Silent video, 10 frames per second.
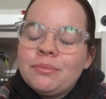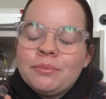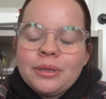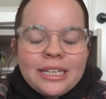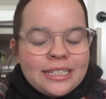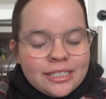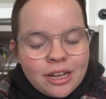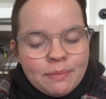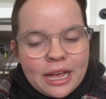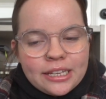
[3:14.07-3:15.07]
please
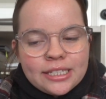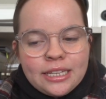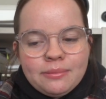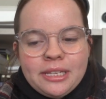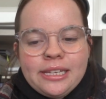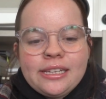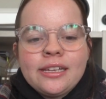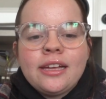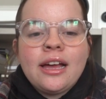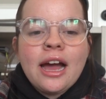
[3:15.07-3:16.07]
stop asking me.
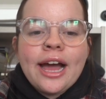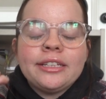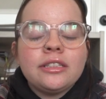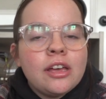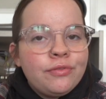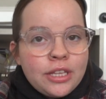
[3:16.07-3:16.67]
I love